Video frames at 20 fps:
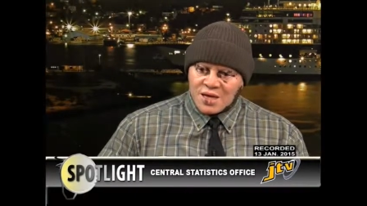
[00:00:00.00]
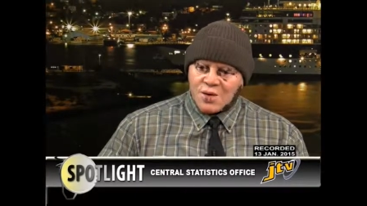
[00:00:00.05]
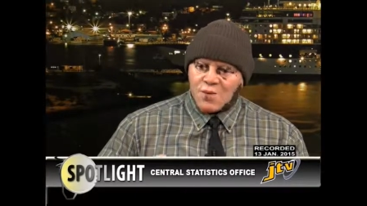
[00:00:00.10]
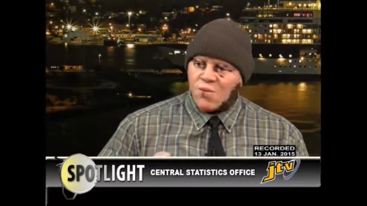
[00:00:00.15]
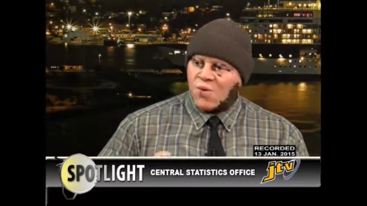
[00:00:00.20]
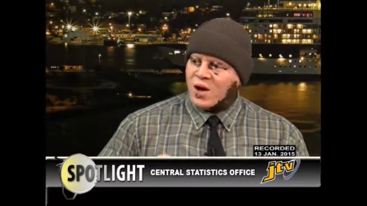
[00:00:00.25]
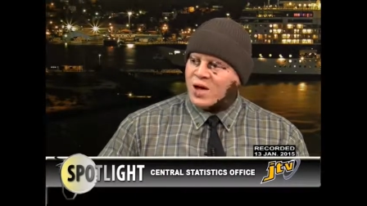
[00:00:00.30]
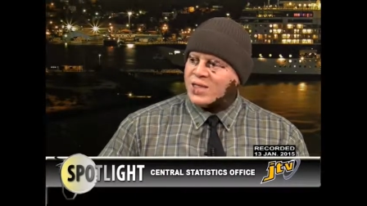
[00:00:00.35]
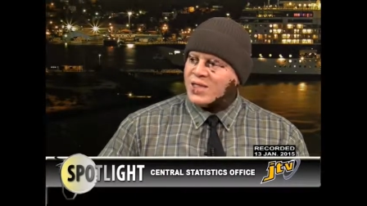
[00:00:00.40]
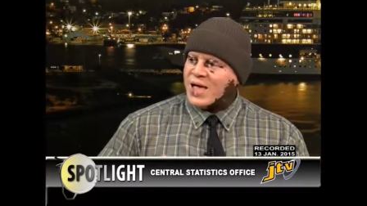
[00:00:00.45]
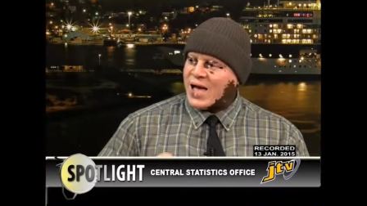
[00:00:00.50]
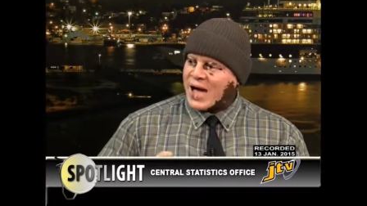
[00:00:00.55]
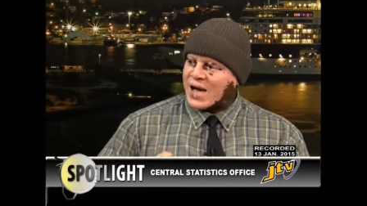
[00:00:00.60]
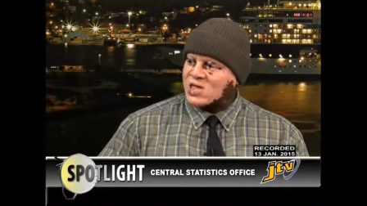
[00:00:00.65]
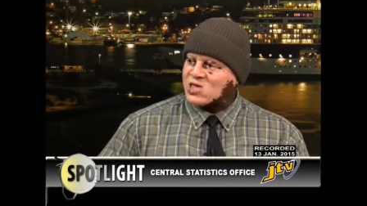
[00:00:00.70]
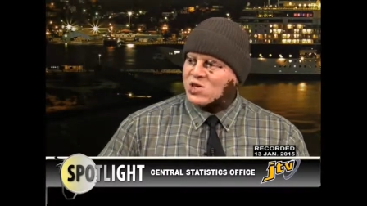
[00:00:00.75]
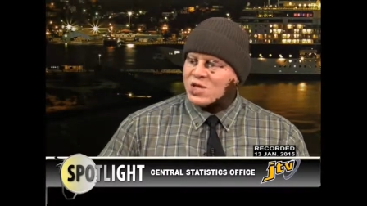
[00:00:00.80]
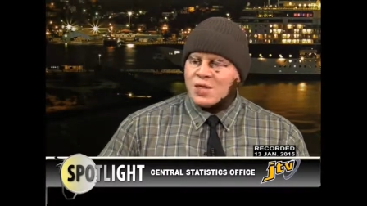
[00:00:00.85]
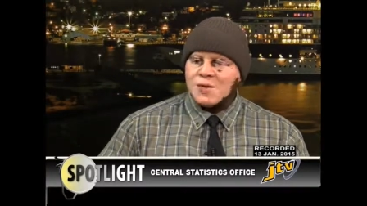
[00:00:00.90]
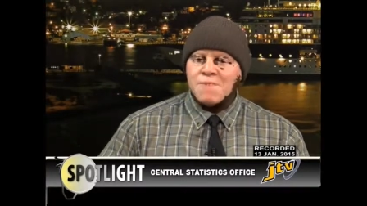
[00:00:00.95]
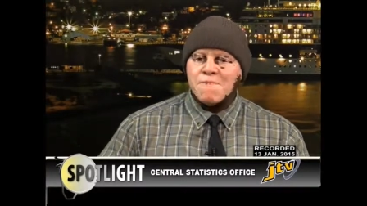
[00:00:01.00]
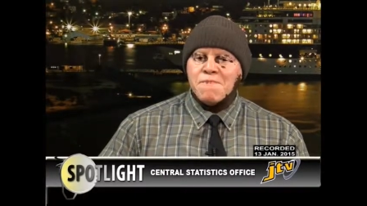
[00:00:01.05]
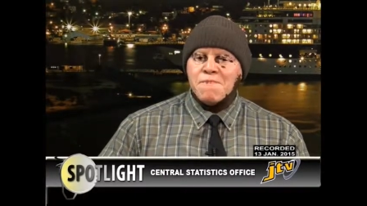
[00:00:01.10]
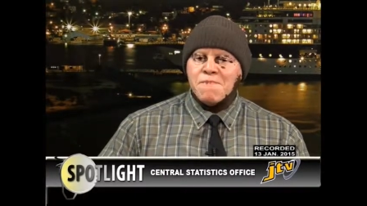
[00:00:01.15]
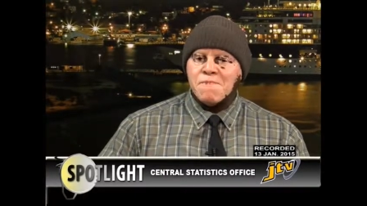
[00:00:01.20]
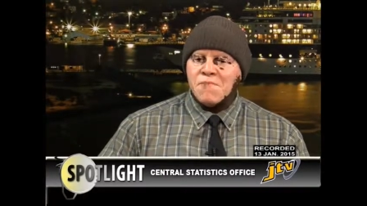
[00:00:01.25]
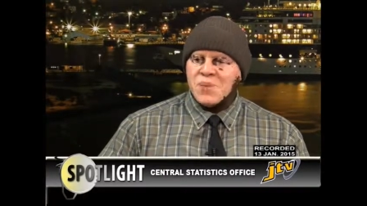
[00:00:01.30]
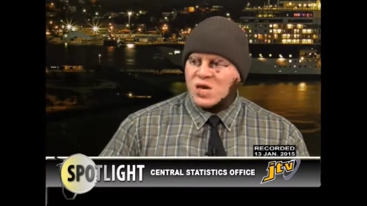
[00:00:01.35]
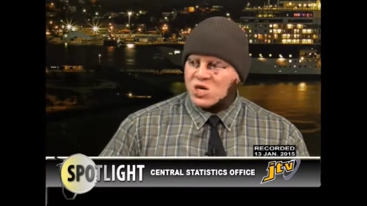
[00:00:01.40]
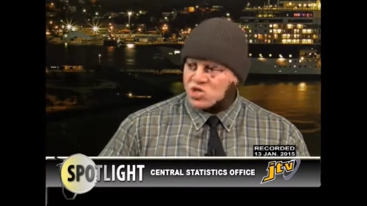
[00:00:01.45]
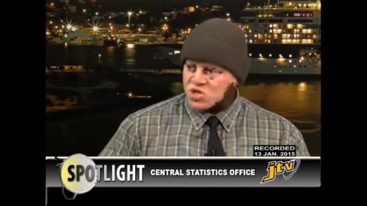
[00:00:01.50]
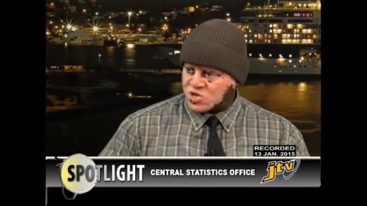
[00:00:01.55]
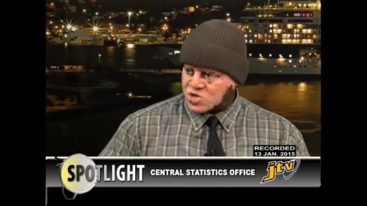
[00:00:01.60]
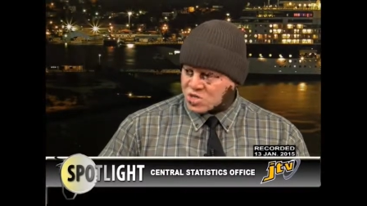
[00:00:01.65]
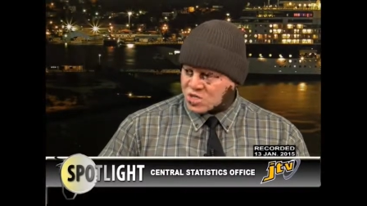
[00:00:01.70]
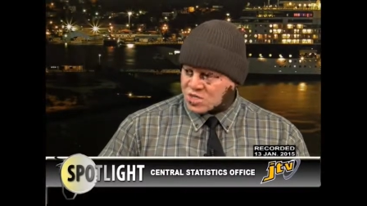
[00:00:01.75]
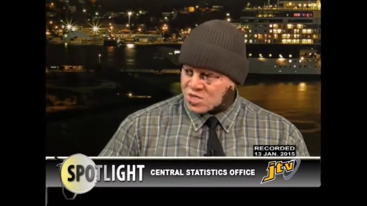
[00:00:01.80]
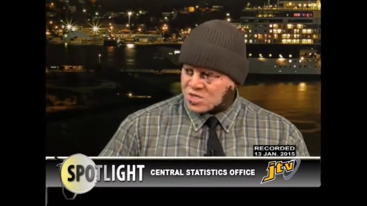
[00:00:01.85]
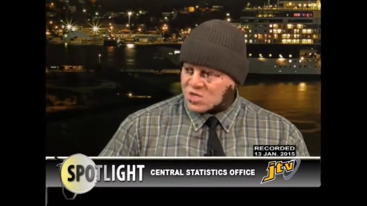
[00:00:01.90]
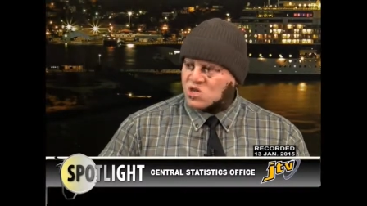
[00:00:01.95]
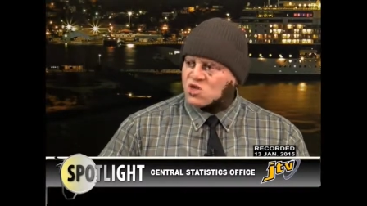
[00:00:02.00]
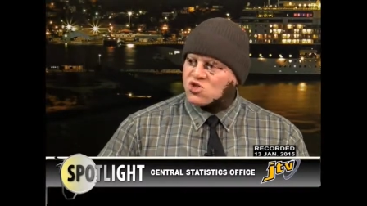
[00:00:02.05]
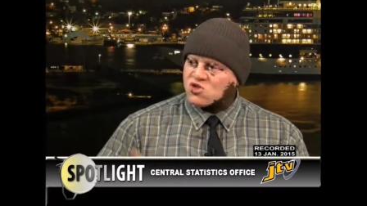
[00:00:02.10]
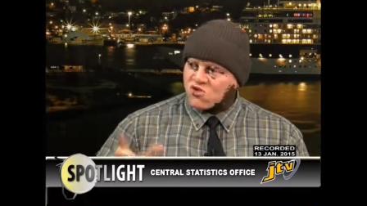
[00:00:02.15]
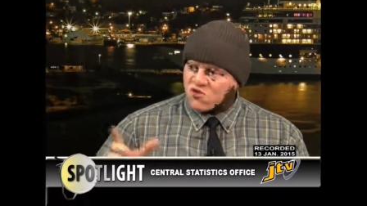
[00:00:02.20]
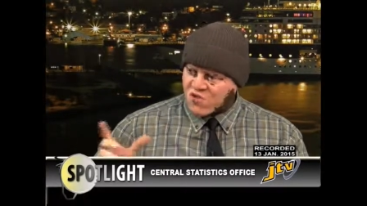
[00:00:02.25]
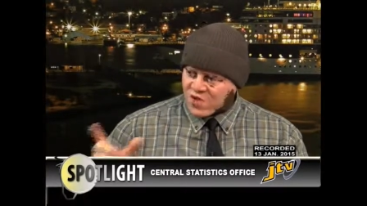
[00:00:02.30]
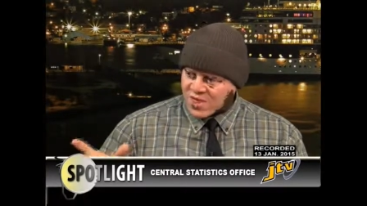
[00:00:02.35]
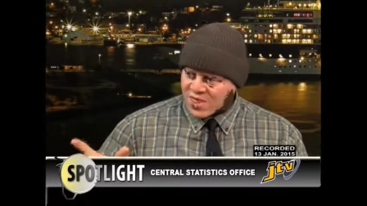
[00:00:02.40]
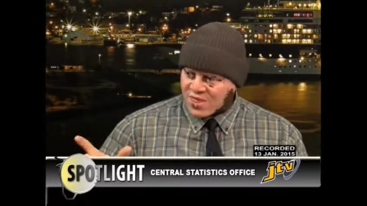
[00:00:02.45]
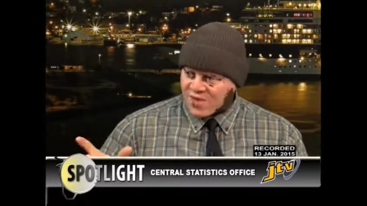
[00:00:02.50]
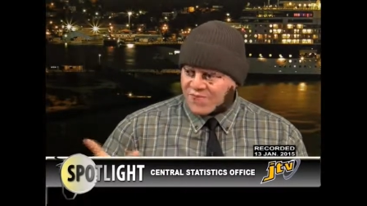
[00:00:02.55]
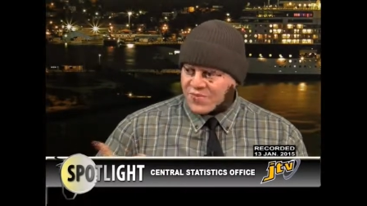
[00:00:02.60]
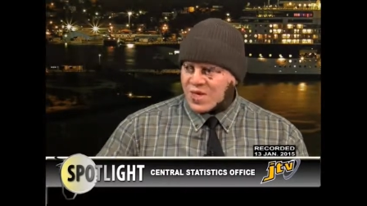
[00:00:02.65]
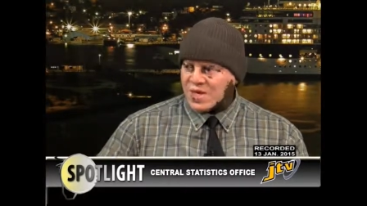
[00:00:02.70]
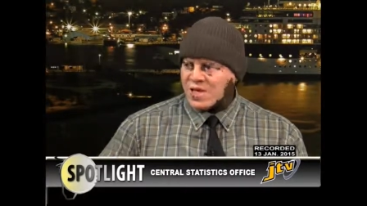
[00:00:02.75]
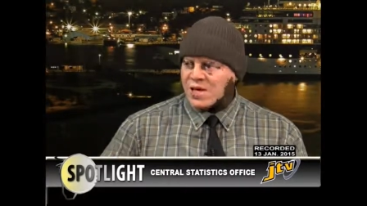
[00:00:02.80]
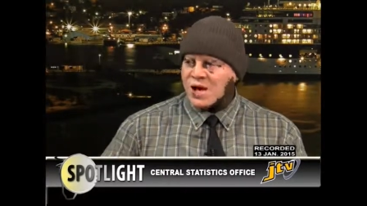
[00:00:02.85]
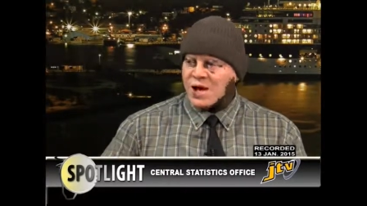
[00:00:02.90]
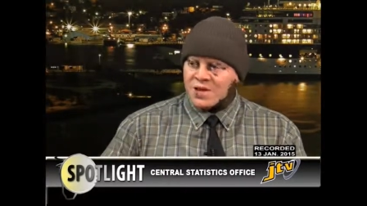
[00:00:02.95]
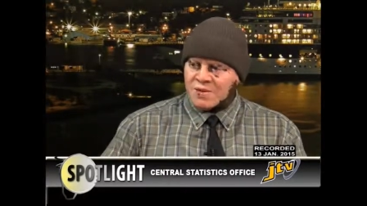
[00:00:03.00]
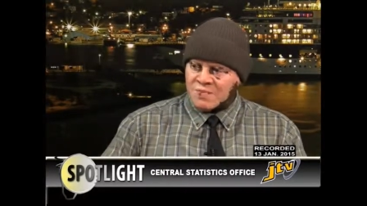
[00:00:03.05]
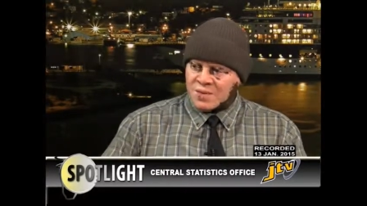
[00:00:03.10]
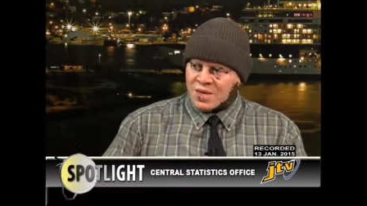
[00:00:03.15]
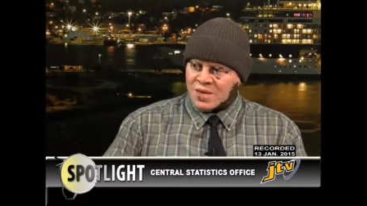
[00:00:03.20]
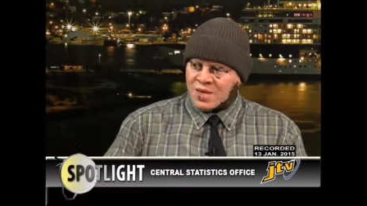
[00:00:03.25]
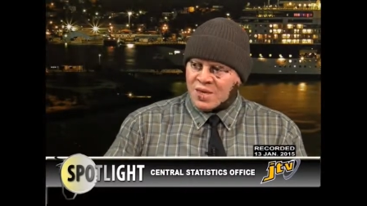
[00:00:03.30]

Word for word: one actually measures the strength of the economy.